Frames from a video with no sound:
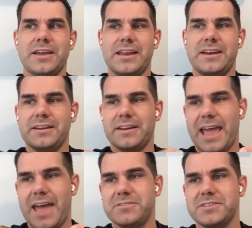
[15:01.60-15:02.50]
can
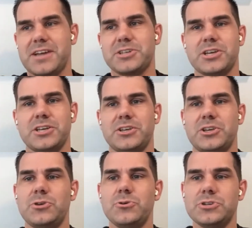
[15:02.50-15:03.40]
have such a
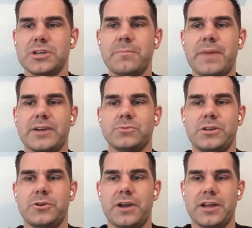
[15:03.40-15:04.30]
huge impact
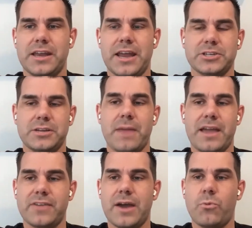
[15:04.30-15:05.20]
when you can actually
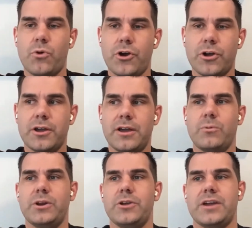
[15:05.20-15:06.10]
make that work,
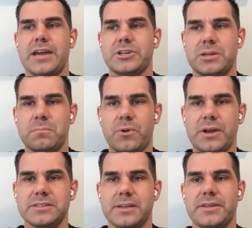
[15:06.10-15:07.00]
when you can actually
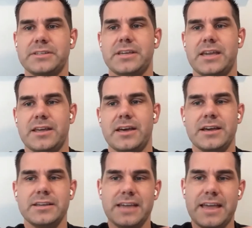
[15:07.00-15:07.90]
bring something together
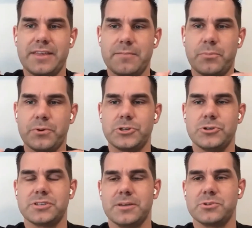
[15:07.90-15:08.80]
and then
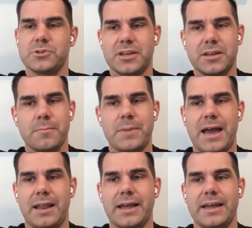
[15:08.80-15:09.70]
produce some sort of
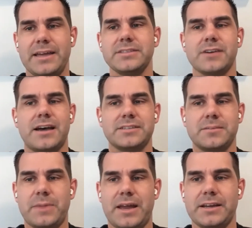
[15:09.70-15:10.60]
compelling insights,
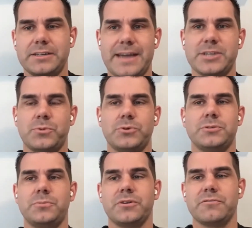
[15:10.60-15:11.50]
compelling
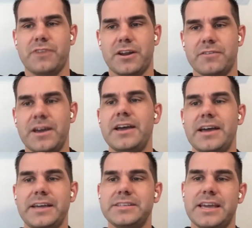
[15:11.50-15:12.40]
dashboard to put in front of
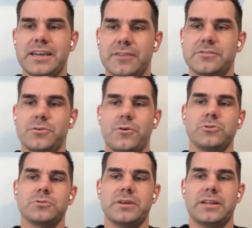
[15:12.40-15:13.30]
executives who
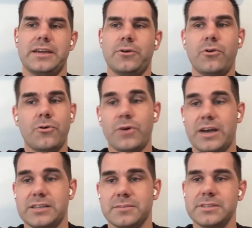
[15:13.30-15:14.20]
ultimately, or
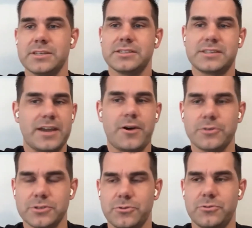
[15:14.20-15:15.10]
customers,
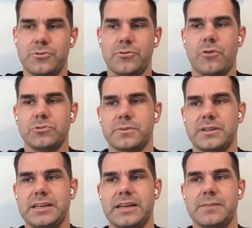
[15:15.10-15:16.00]
stakeholders who
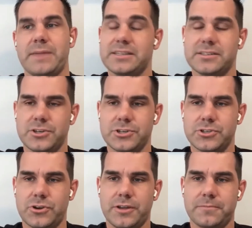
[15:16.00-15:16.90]
ultimately need to make
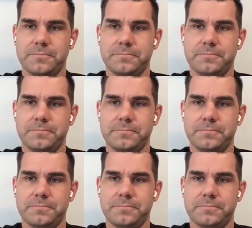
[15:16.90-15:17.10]
decisions on it.